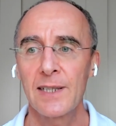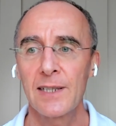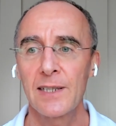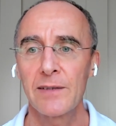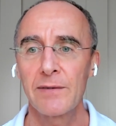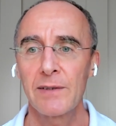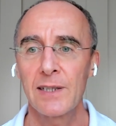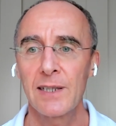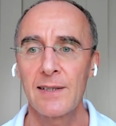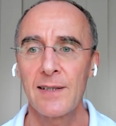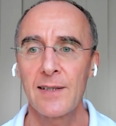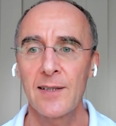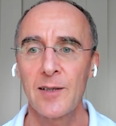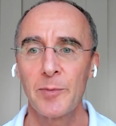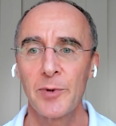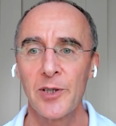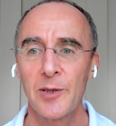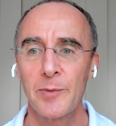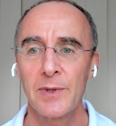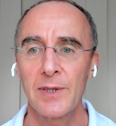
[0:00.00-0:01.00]
could never get to
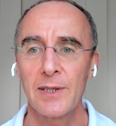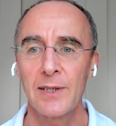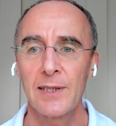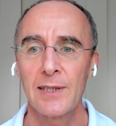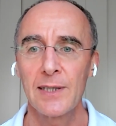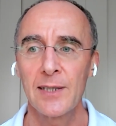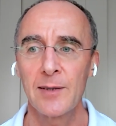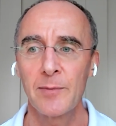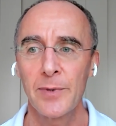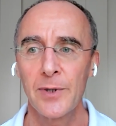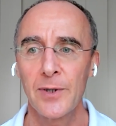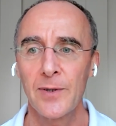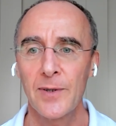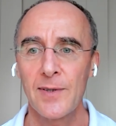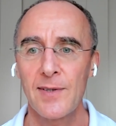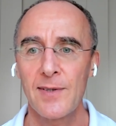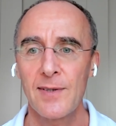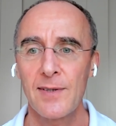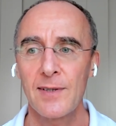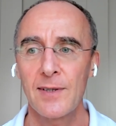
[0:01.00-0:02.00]
the bottom of the
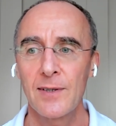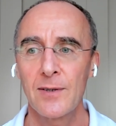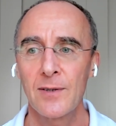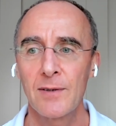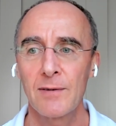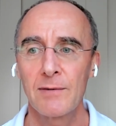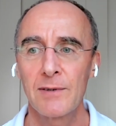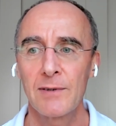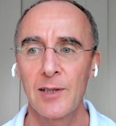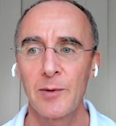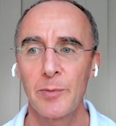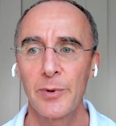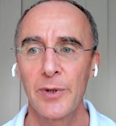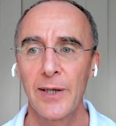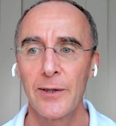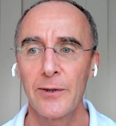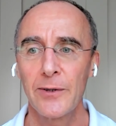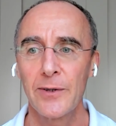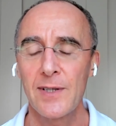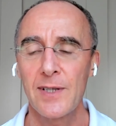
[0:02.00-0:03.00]
inbox, couldn't really
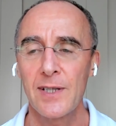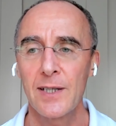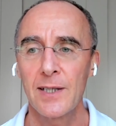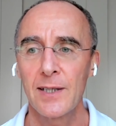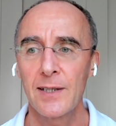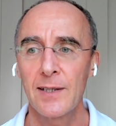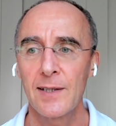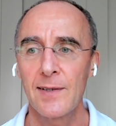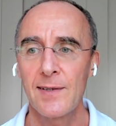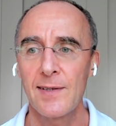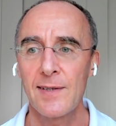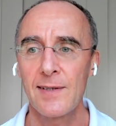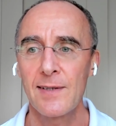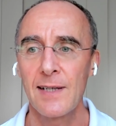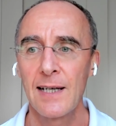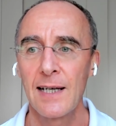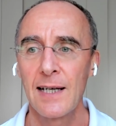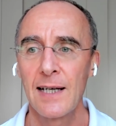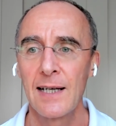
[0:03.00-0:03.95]
prioritize,